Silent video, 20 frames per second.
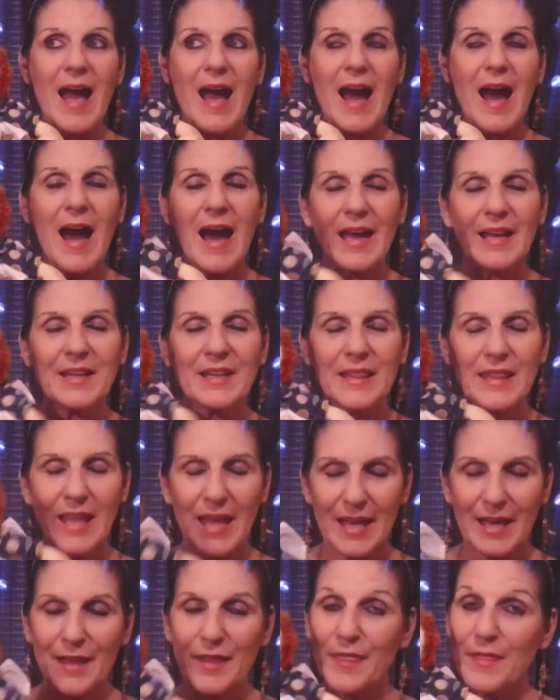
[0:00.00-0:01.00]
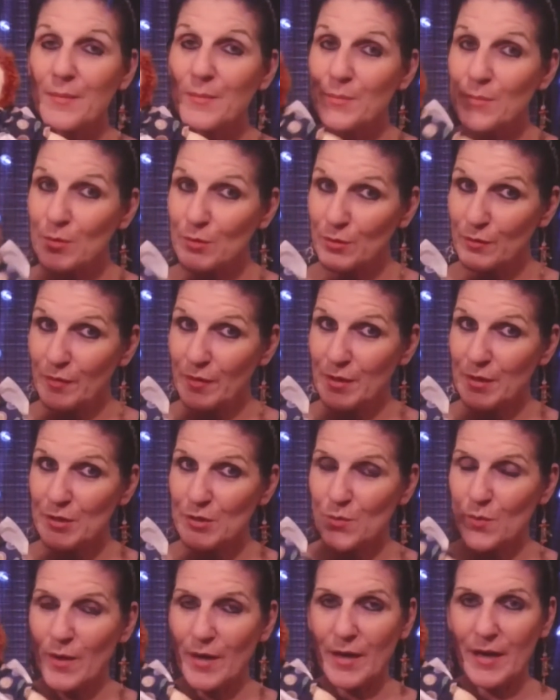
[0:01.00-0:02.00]
Unlike the movies
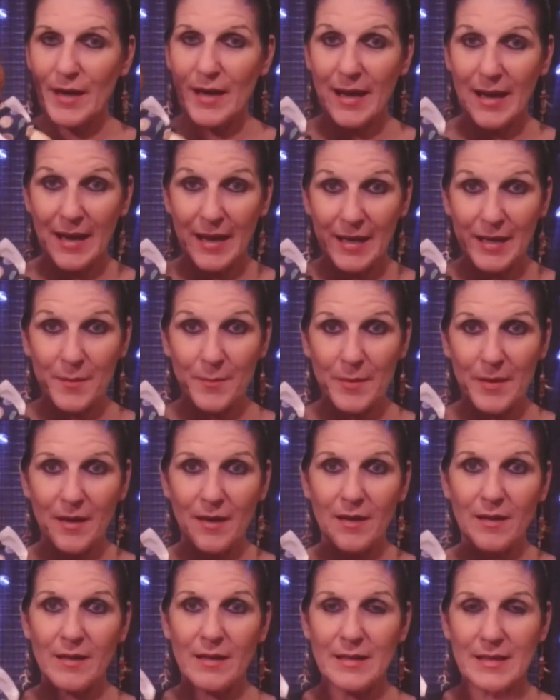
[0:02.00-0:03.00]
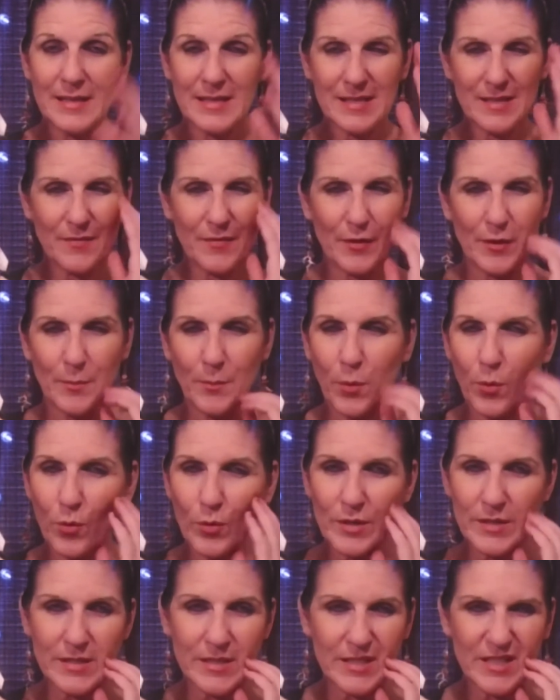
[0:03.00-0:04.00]
where Annabelle is a very
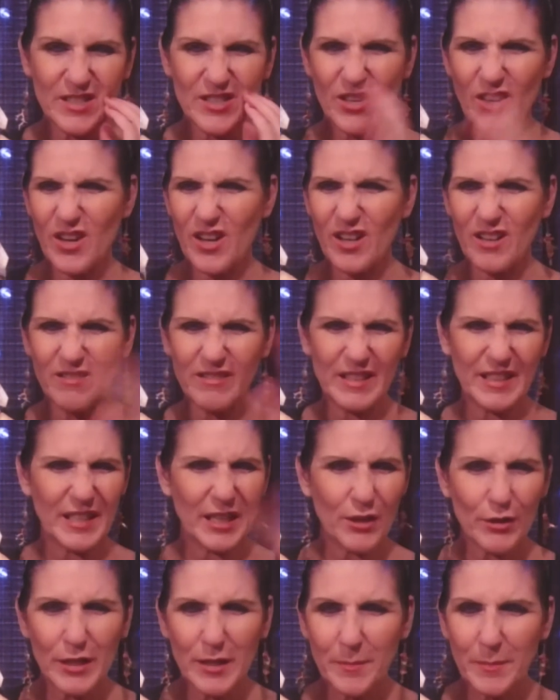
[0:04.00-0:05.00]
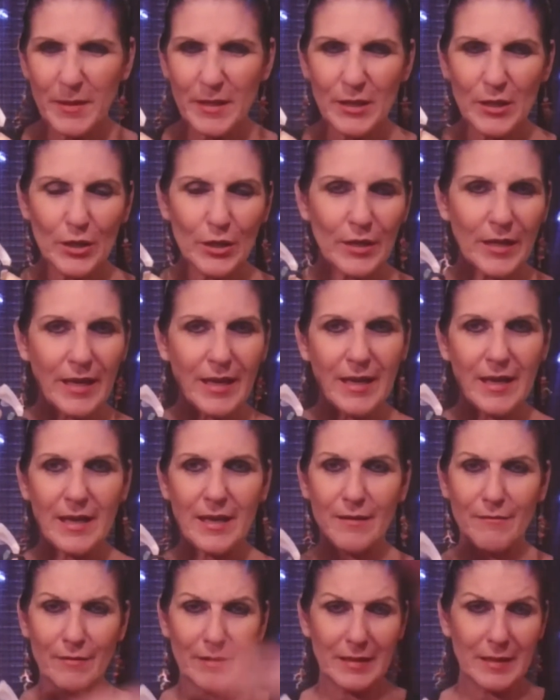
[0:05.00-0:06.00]
porcelain doll, really creepy
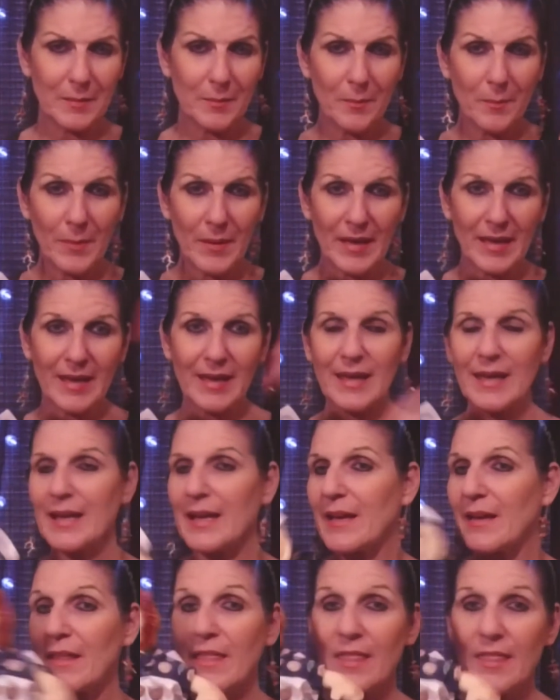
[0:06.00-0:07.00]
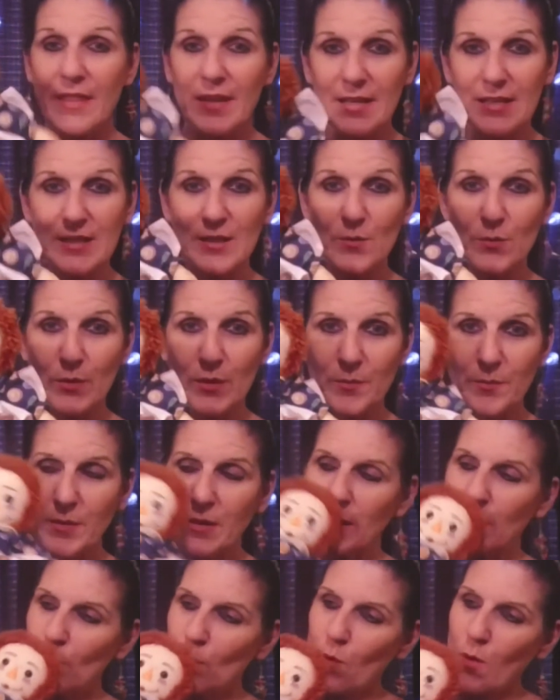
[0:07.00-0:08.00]
looking, really big, this would
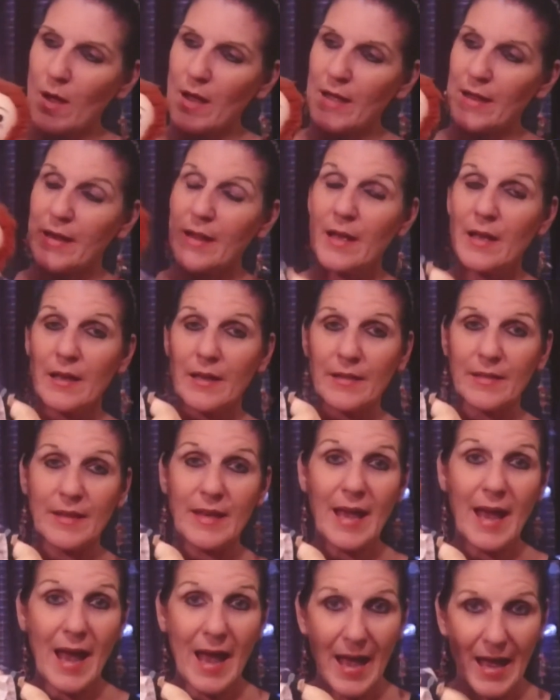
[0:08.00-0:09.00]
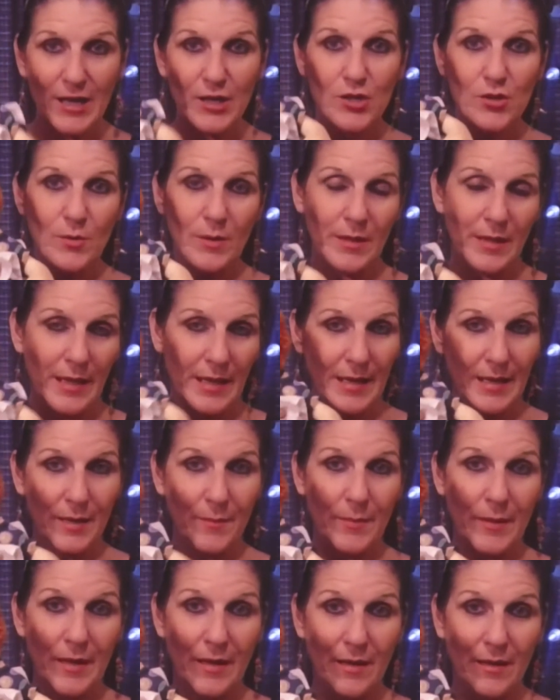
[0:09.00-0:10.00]
be what the actual
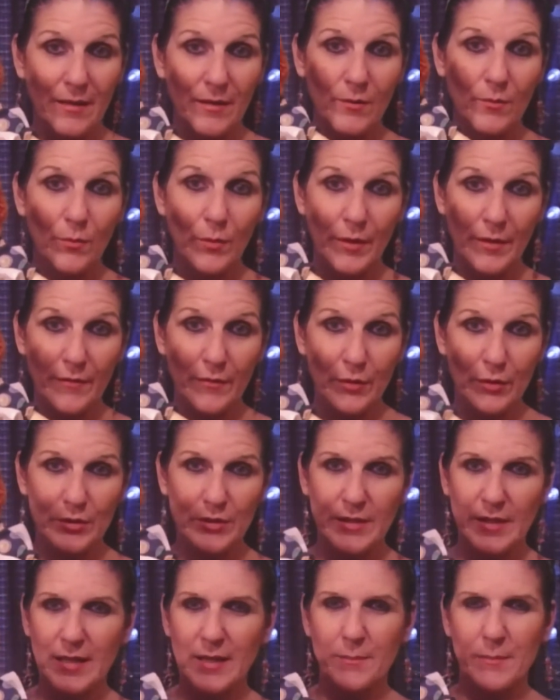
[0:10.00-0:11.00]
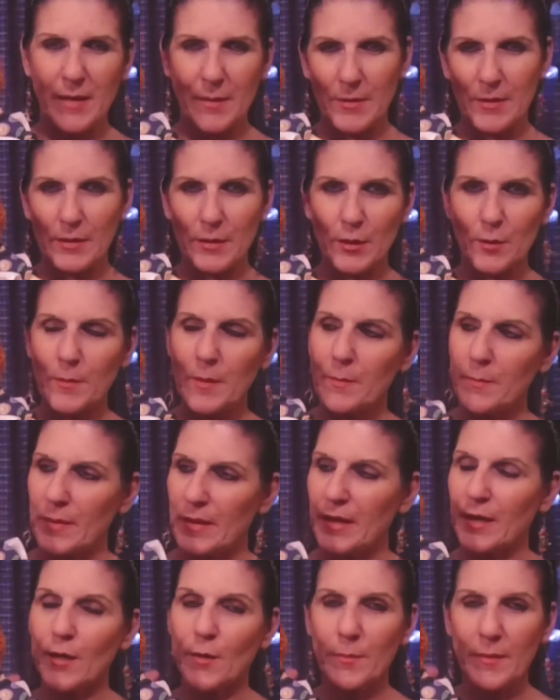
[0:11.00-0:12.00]
Annabelle would have looked like, maybe a little bit
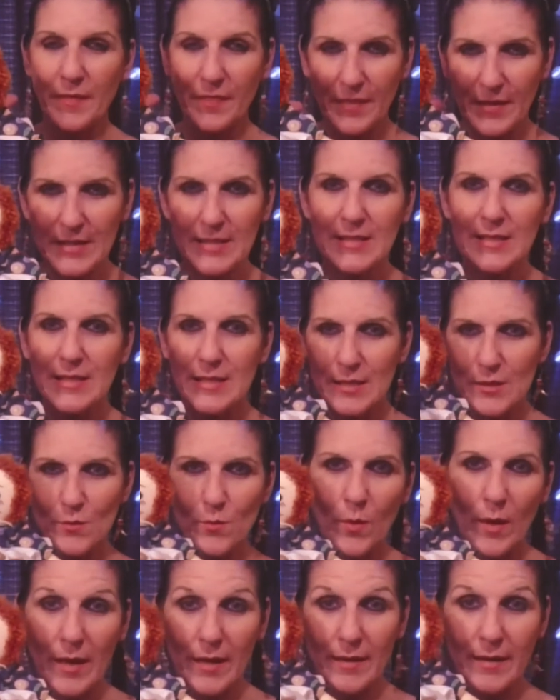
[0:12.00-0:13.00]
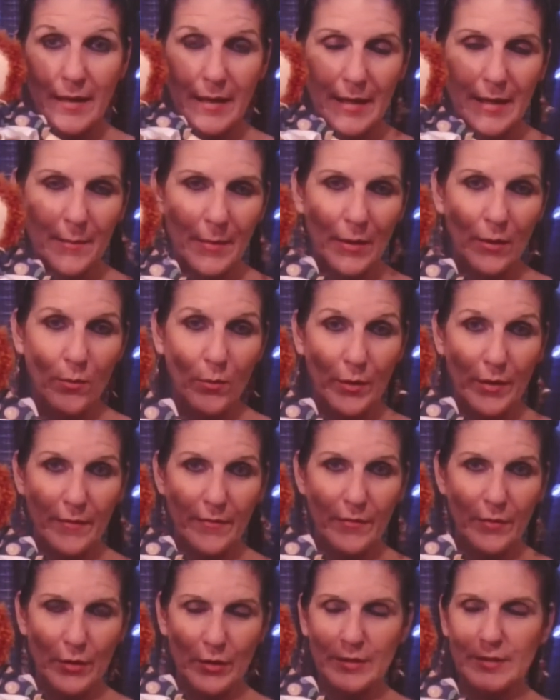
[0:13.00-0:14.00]
bigger, but this is what Annabelle would have
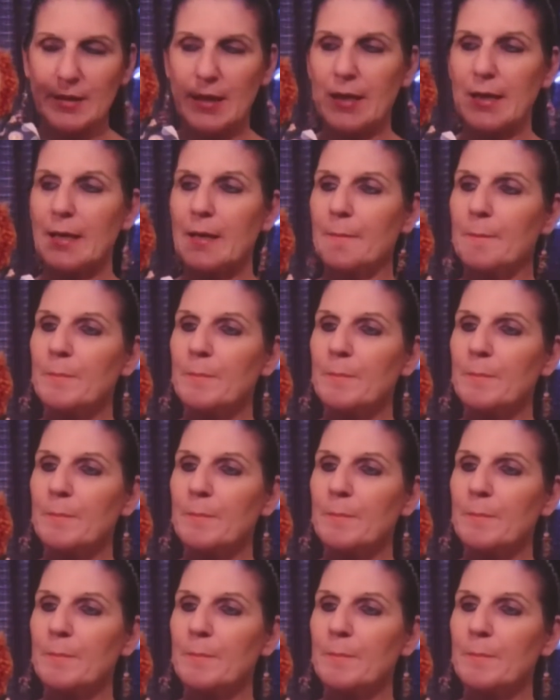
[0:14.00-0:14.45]
looked like.